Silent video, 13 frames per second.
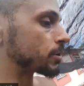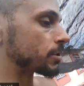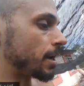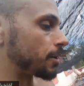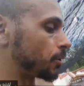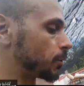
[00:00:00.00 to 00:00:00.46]
I
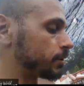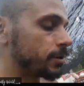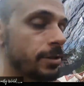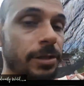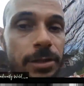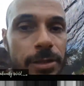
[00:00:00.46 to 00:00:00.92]
know
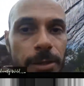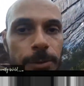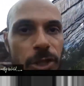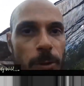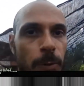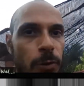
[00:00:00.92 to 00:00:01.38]
it's
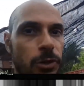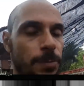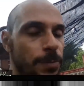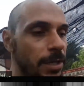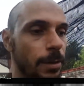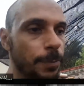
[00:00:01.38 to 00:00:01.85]
supposed to
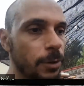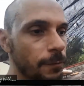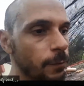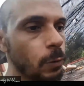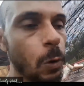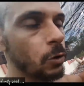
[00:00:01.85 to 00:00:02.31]
be a
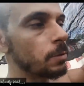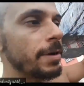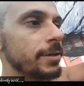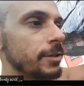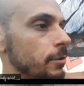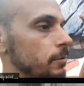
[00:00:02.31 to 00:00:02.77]
beautiful
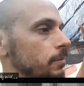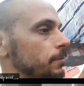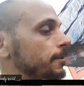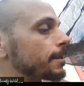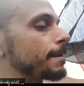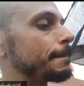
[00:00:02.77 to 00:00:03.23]
ornamental
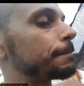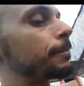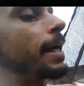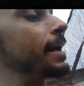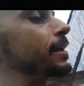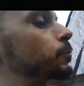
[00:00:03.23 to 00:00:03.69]

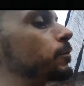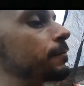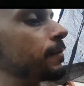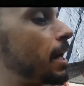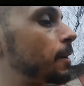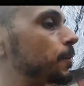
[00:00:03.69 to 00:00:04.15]
plant with
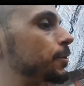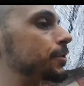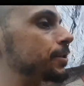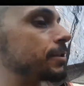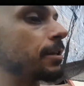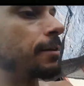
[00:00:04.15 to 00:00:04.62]
flowers
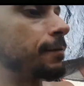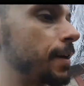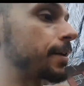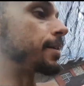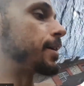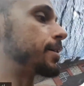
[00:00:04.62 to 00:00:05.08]
and stuff like
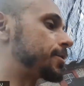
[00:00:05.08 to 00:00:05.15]
that,